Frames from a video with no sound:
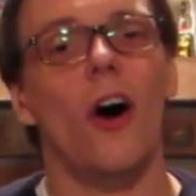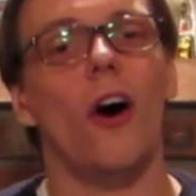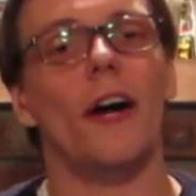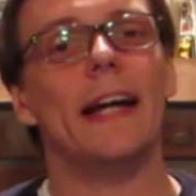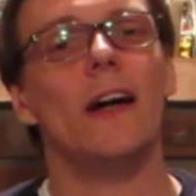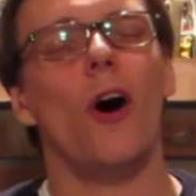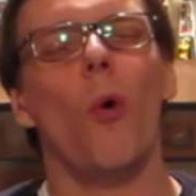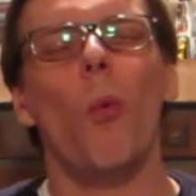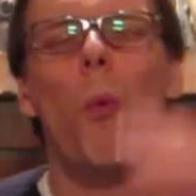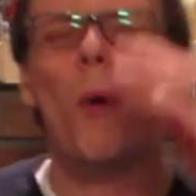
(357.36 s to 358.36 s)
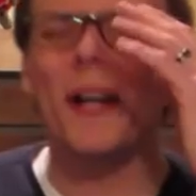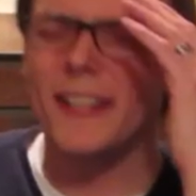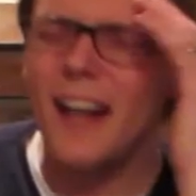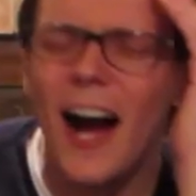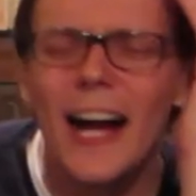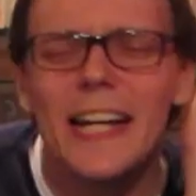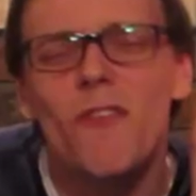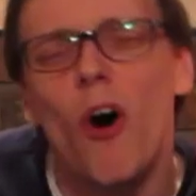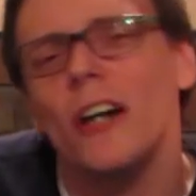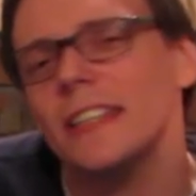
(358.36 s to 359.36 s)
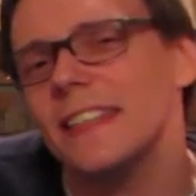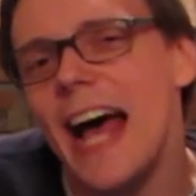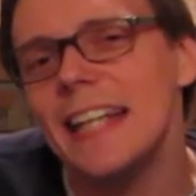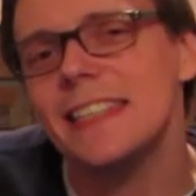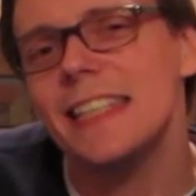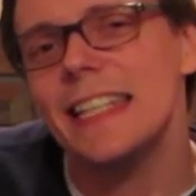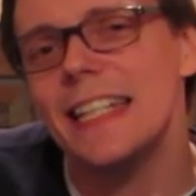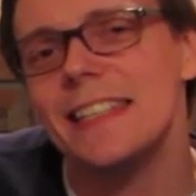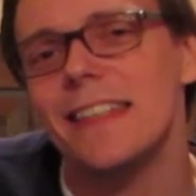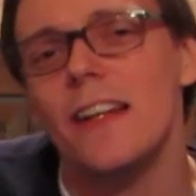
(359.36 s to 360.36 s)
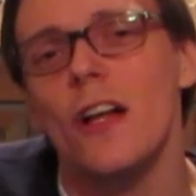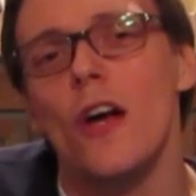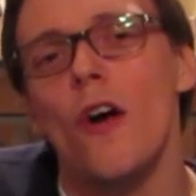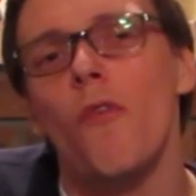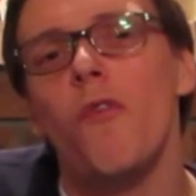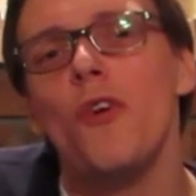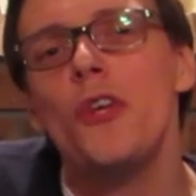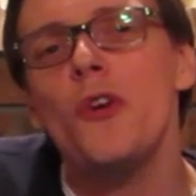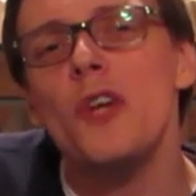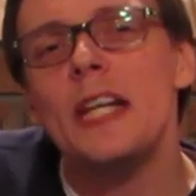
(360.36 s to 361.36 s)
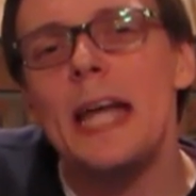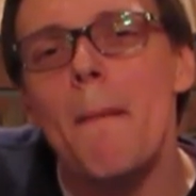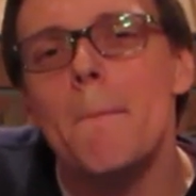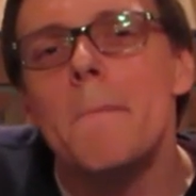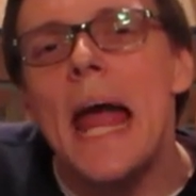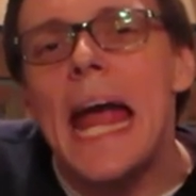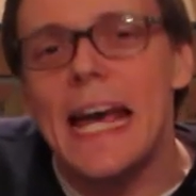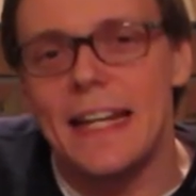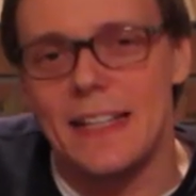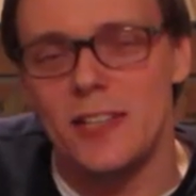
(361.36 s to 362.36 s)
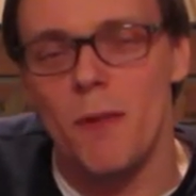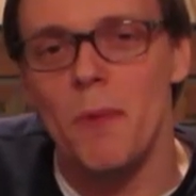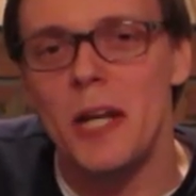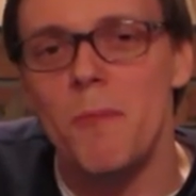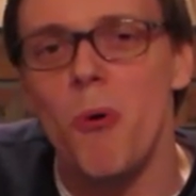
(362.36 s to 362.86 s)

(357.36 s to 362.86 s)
Alright, what kind of audacity is it for you to get mad at somebody